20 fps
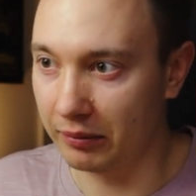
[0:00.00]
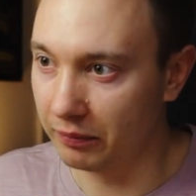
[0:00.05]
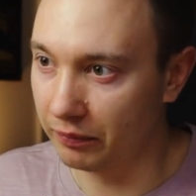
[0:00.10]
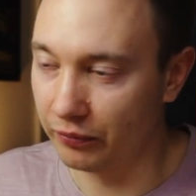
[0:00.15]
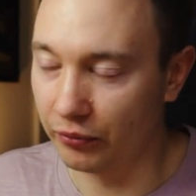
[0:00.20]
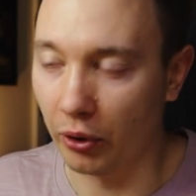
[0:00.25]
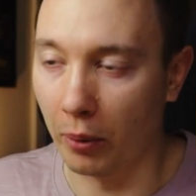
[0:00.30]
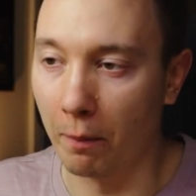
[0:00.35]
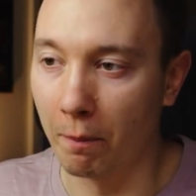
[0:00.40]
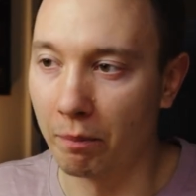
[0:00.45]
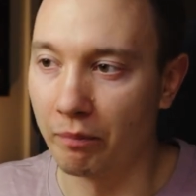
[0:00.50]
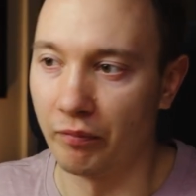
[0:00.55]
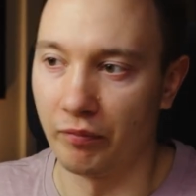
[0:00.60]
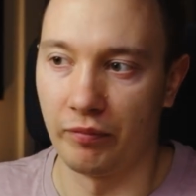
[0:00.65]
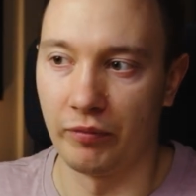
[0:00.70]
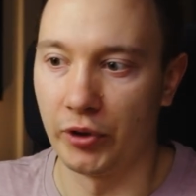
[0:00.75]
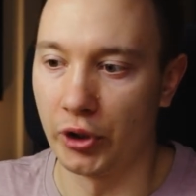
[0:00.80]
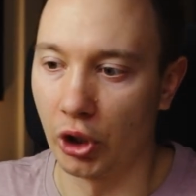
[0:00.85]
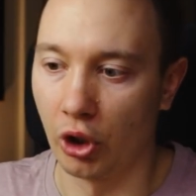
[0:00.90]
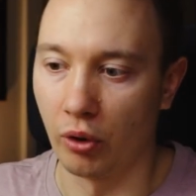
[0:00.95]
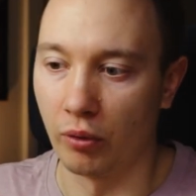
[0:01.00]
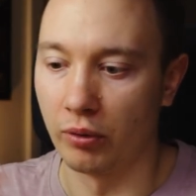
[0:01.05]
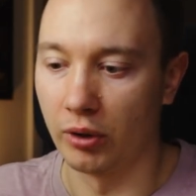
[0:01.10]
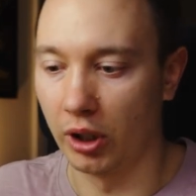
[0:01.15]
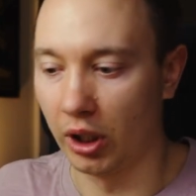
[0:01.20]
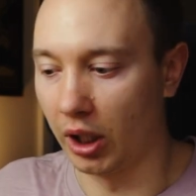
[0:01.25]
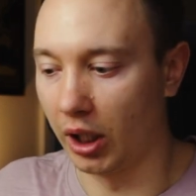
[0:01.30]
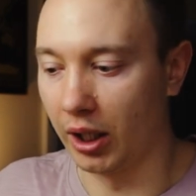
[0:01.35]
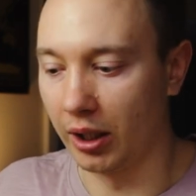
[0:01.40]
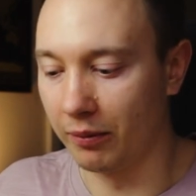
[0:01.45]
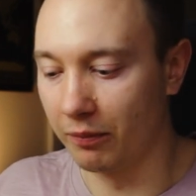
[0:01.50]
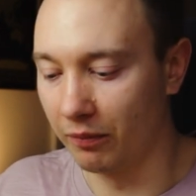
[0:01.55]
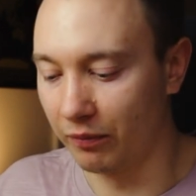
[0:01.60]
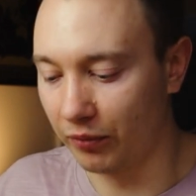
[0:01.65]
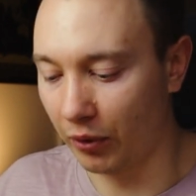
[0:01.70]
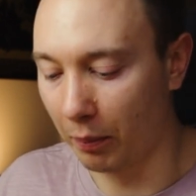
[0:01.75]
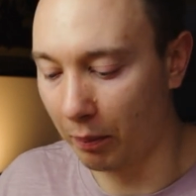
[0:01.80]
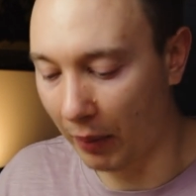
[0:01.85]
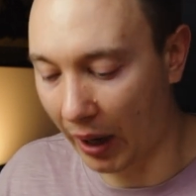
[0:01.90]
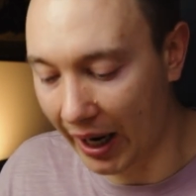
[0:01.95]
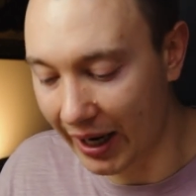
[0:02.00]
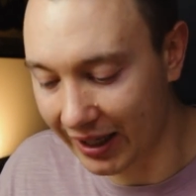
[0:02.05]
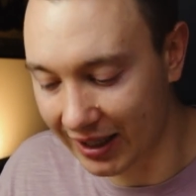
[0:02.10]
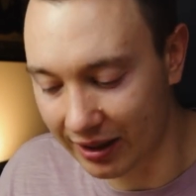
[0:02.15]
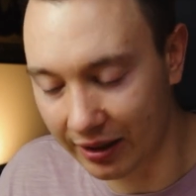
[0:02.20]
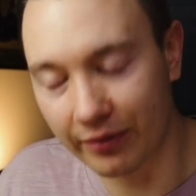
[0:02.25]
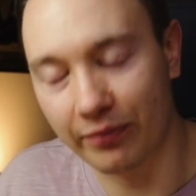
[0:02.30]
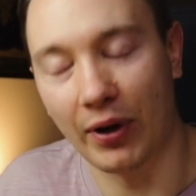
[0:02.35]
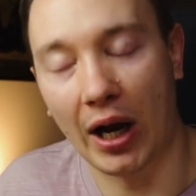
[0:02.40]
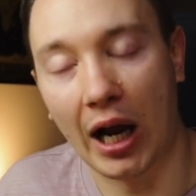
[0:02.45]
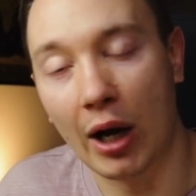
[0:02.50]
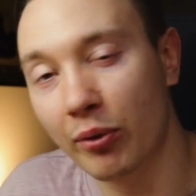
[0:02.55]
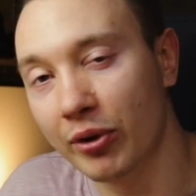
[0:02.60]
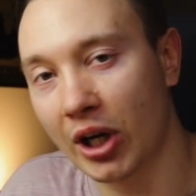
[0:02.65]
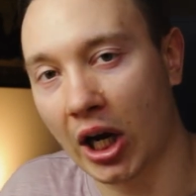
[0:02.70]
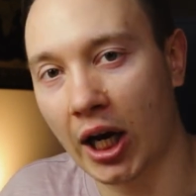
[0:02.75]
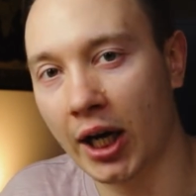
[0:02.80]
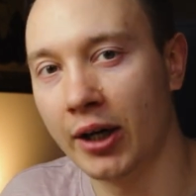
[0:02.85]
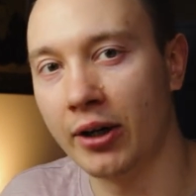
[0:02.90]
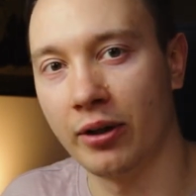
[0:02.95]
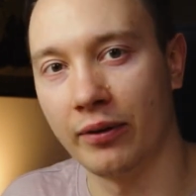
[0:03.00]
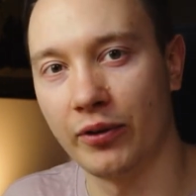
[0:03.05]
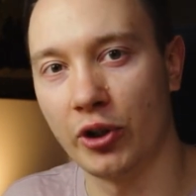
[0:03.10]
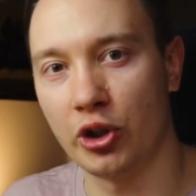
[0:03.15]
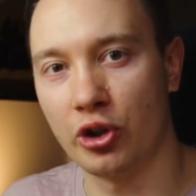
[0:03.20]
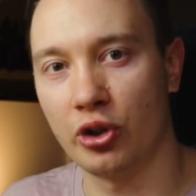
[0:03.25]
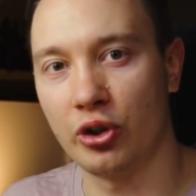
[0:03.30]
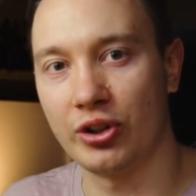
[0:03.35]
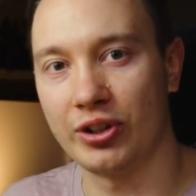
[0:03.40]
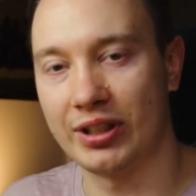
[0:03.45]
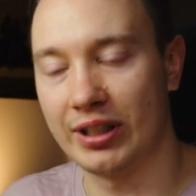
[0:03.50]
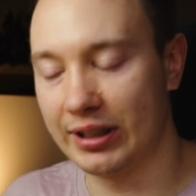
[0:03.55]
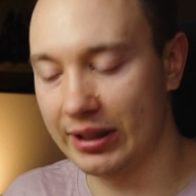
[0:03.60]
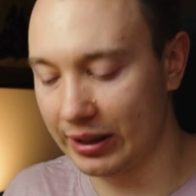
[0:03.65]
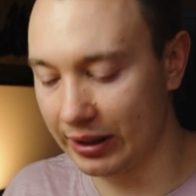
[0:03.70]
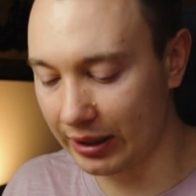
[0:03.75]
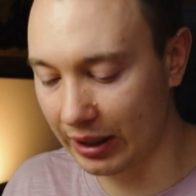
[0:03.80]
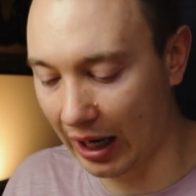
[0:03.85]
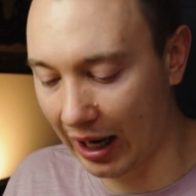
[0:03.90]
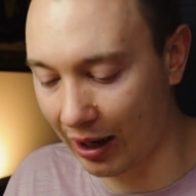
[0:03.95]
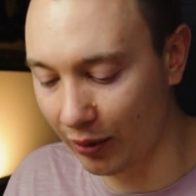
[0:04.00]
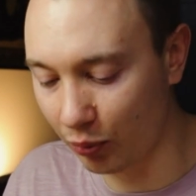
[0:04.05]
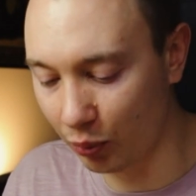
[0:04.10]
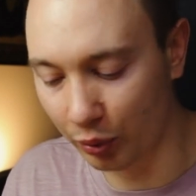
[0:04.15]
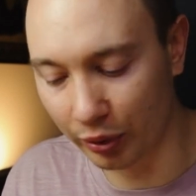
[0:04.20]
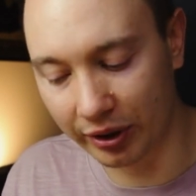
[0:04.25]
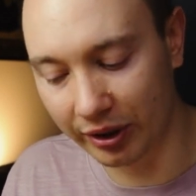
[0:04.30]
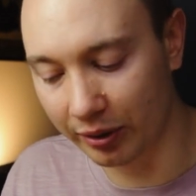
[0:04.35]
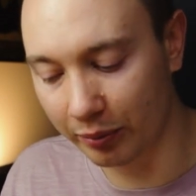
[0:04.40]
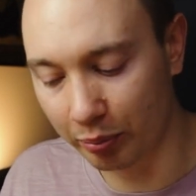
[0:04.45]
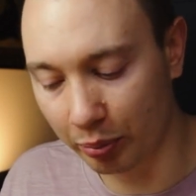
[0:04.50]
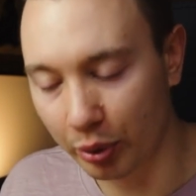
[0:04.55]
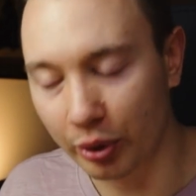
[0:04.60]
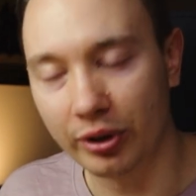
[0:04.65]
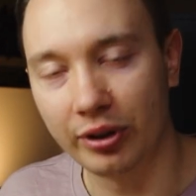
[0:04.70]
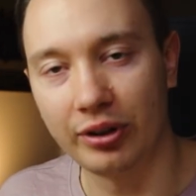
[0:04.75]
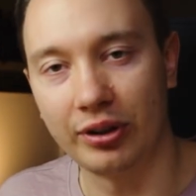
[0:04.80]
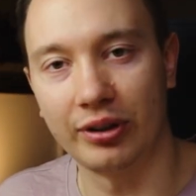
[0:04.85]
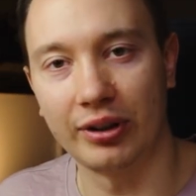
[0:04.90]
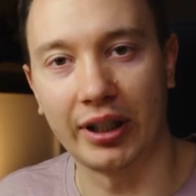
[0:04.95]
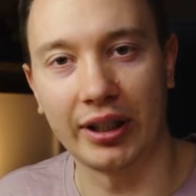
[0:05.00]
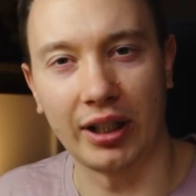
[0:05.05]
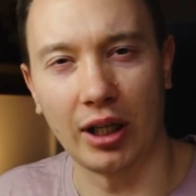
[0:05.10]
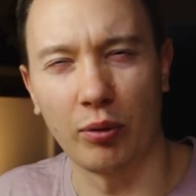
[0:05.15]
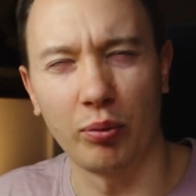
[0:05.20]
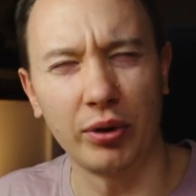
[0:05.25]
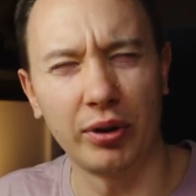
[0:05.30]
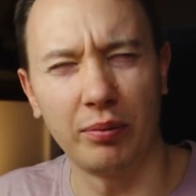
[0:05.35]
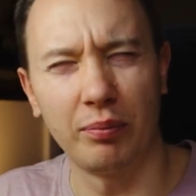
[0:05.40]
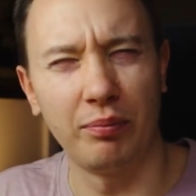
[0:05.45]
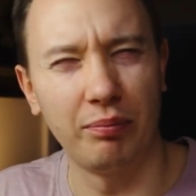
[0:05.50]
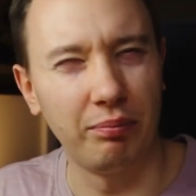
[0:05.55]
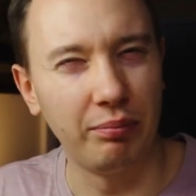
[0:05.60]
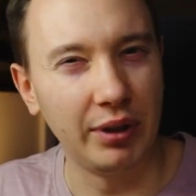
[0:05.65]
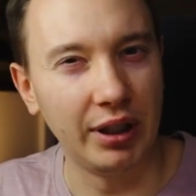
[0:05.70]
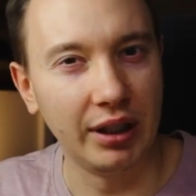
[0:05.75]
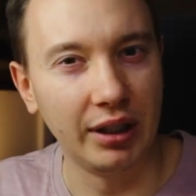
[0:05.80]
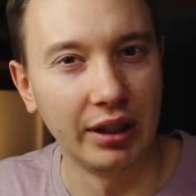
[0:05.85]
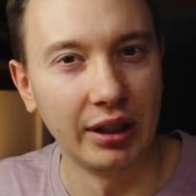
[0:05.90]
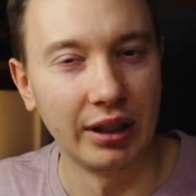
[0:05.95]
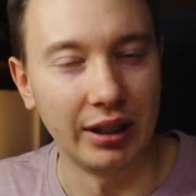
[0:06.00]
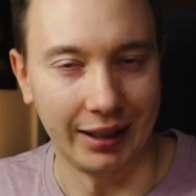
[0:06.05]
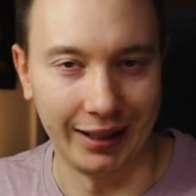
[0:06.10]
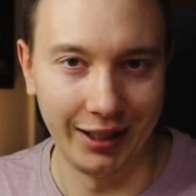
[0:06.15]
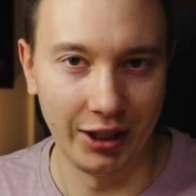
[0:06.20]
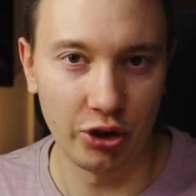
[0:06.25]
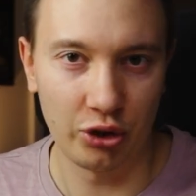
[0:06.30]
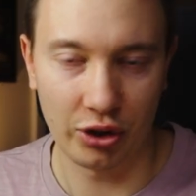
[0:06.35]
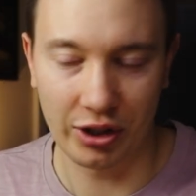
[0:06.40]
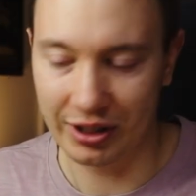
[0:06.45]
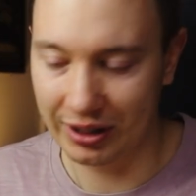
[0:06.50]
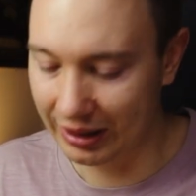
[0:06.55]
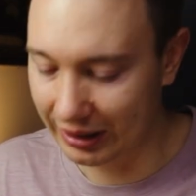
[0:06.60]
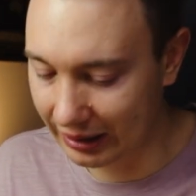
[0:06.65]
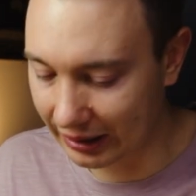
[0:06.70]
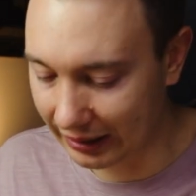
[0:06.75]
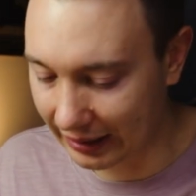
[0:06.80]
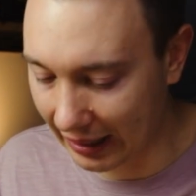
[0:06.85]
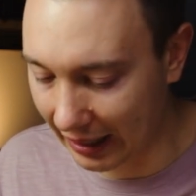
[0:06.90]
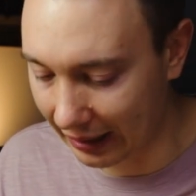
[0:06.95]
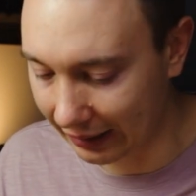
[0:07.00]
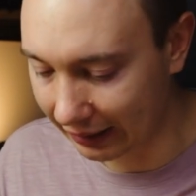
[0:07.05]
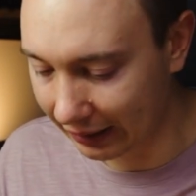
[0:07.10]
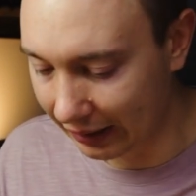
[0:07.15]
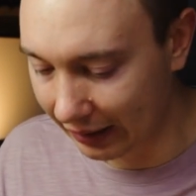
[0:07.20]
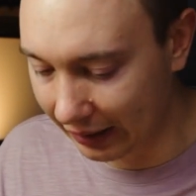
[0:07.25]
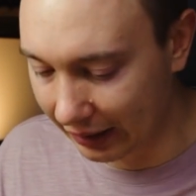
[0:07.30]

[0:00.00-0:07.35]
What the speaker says: From my, if I would hire a virtual assistant, I wouldn't be interested in that.